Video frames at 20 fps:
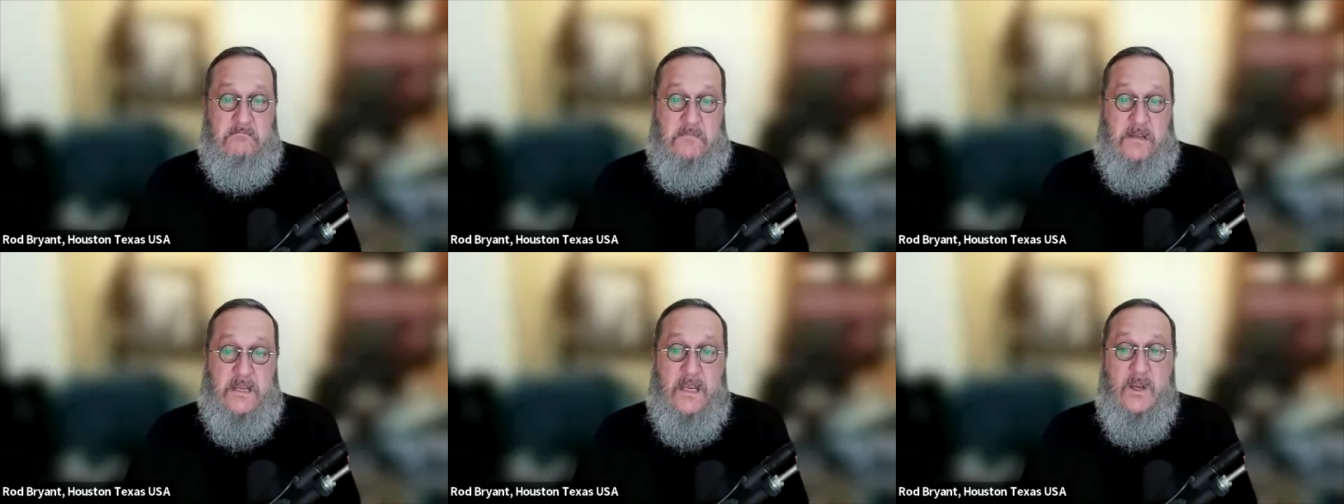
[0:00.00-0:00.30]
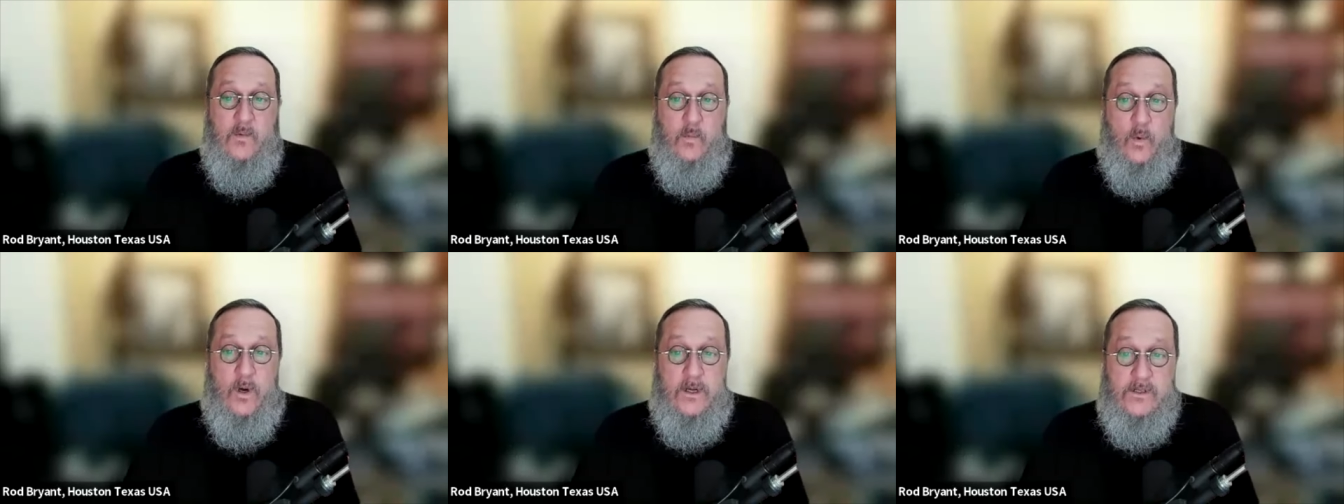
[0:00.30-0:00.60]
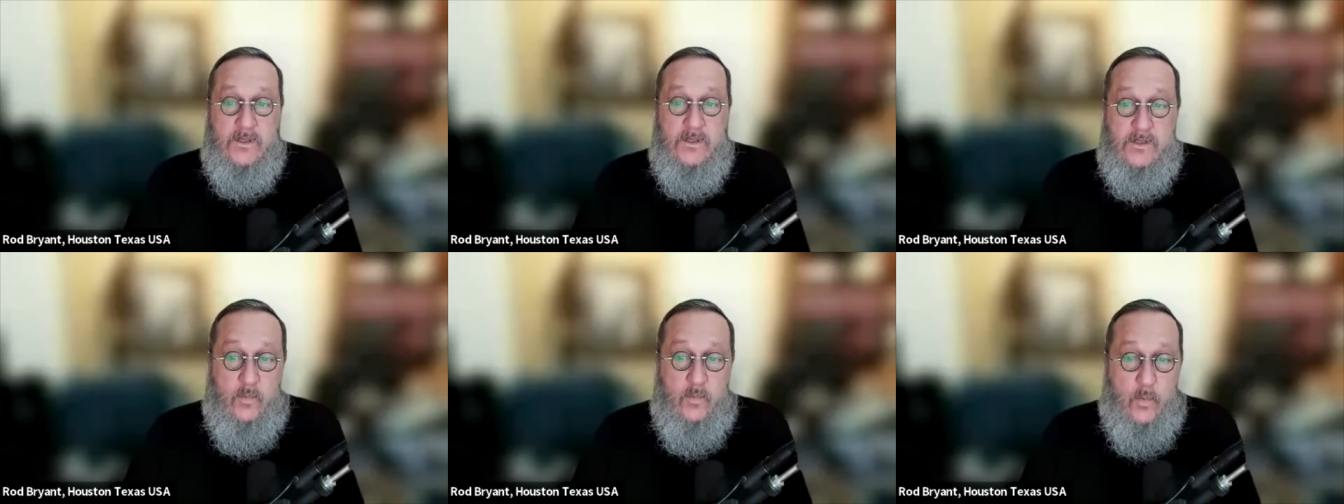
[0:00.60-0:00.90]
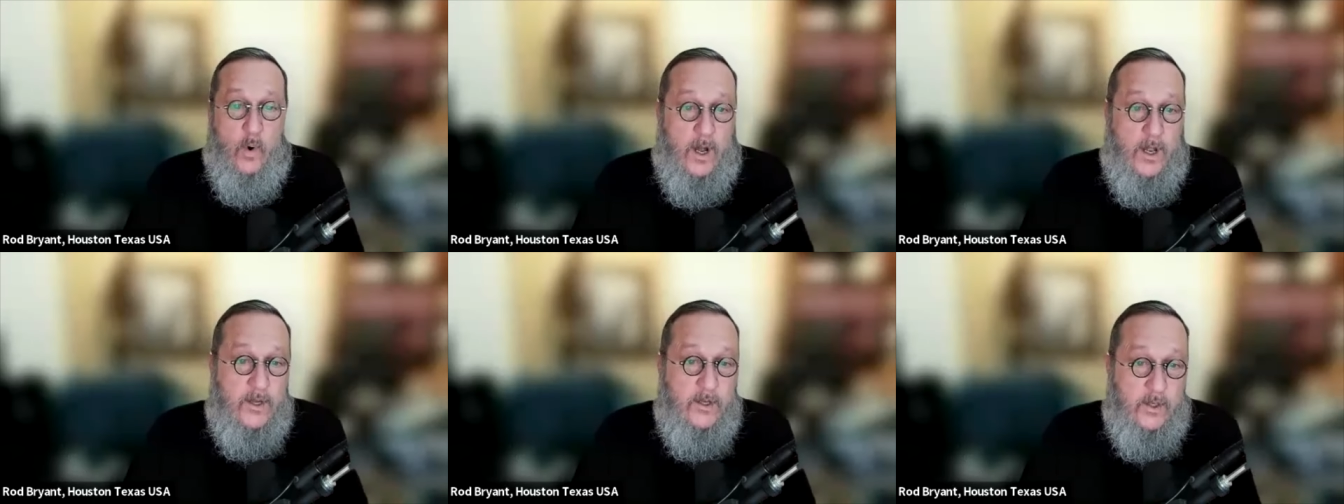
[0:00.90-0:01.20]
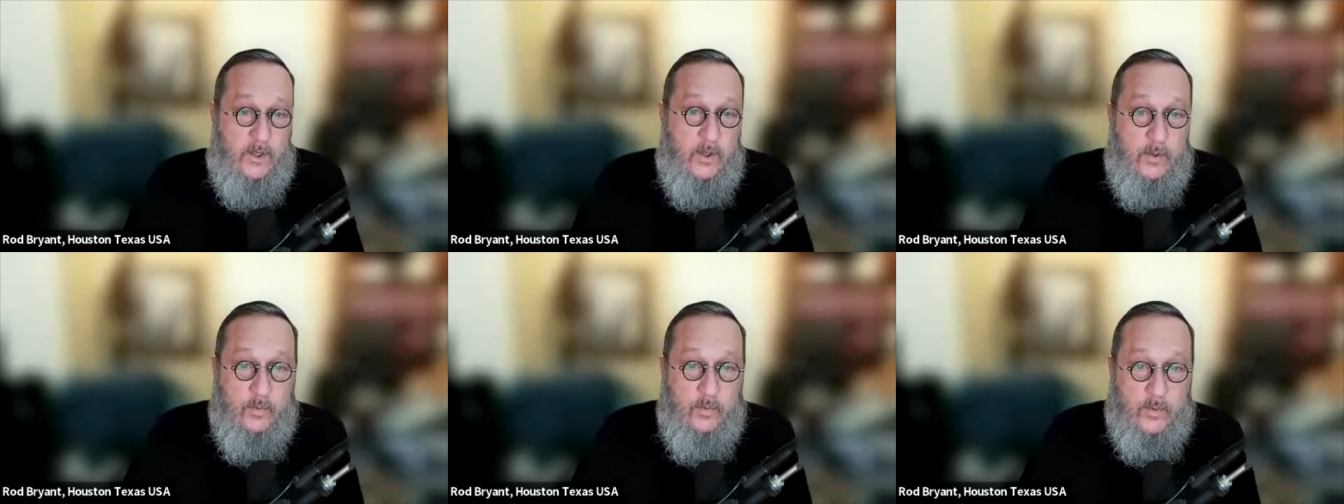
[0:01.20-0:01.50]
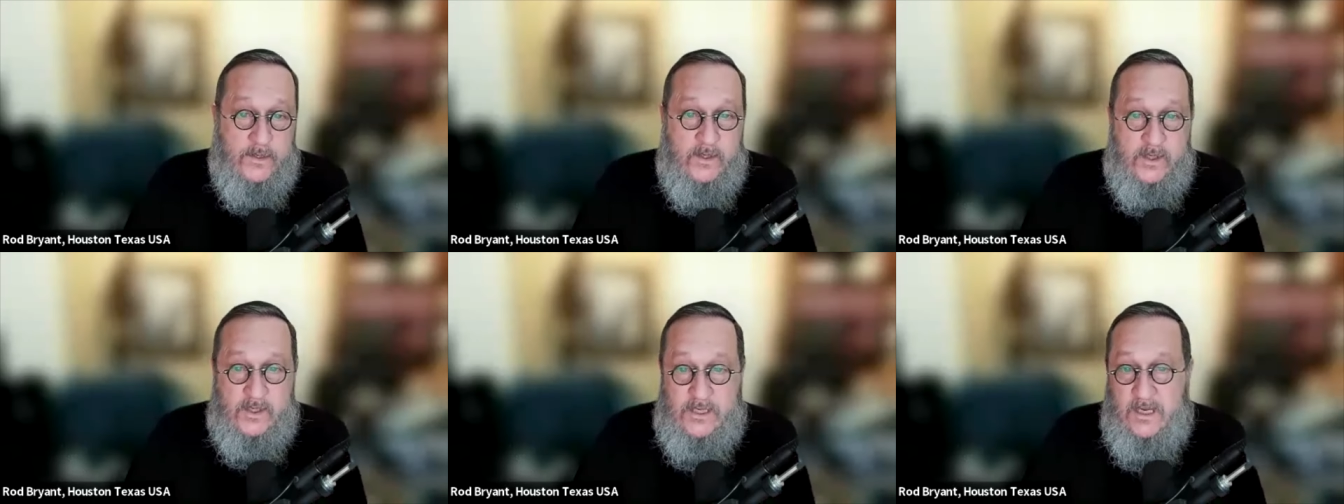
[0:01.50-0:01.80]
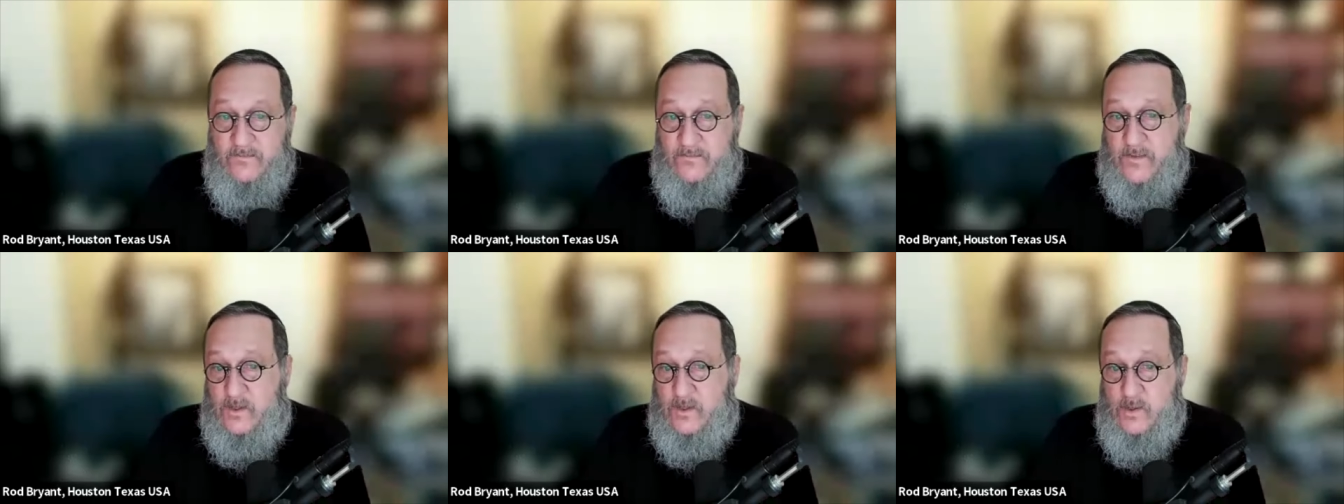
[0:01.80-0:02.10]
he was the one who
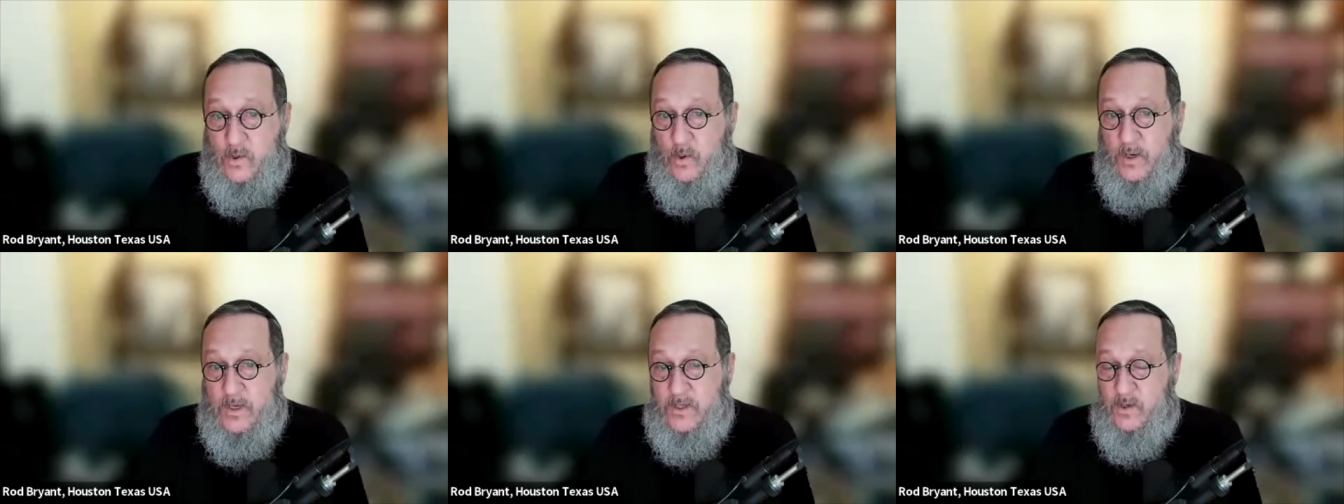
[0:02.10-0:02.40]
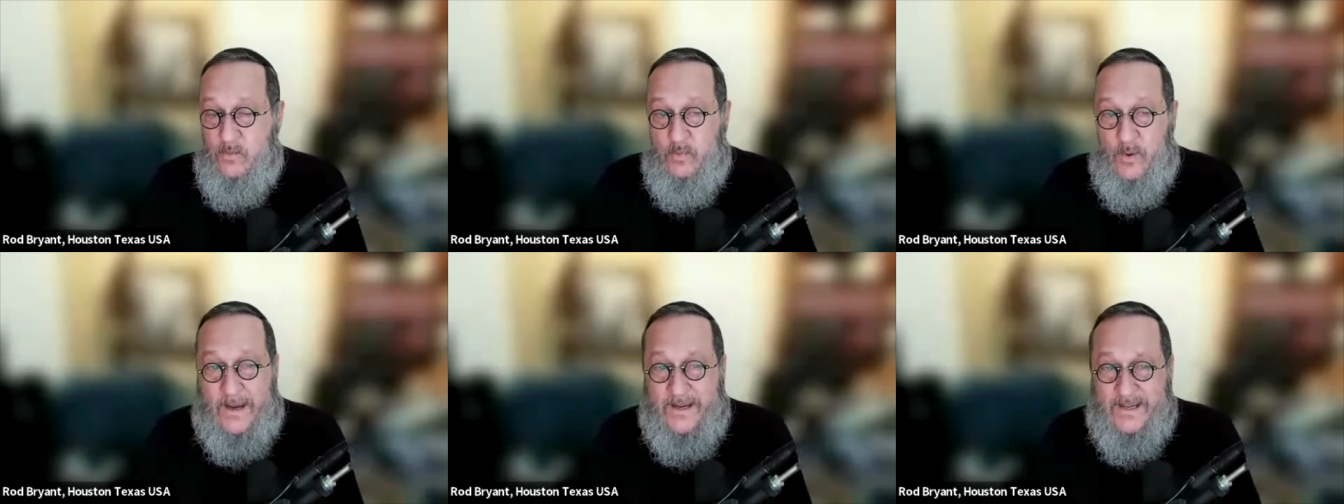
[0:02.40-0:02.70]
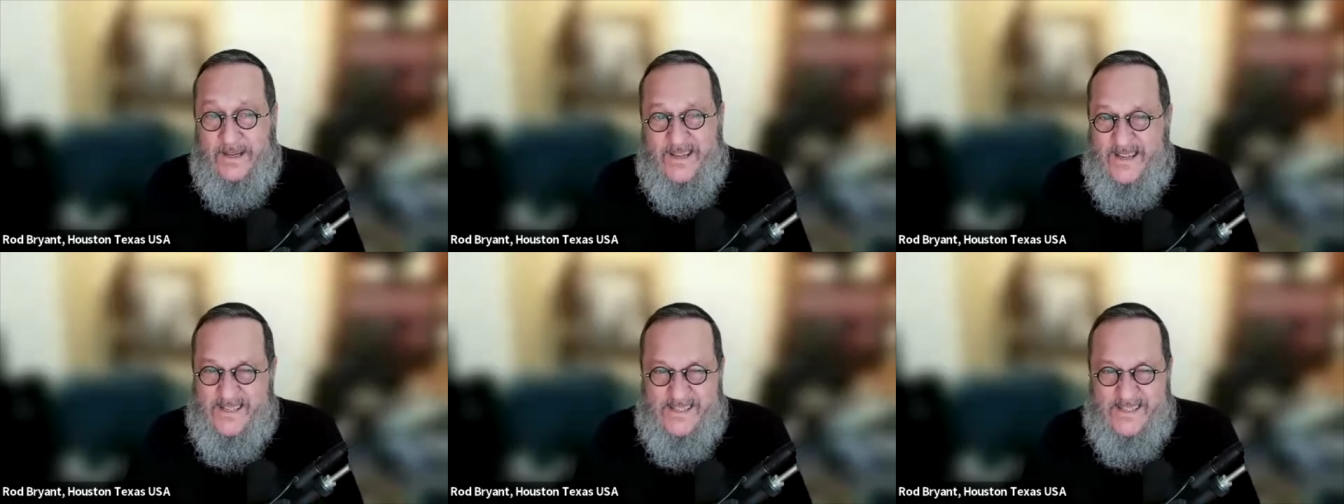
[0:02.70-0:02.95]
received the Torah directly.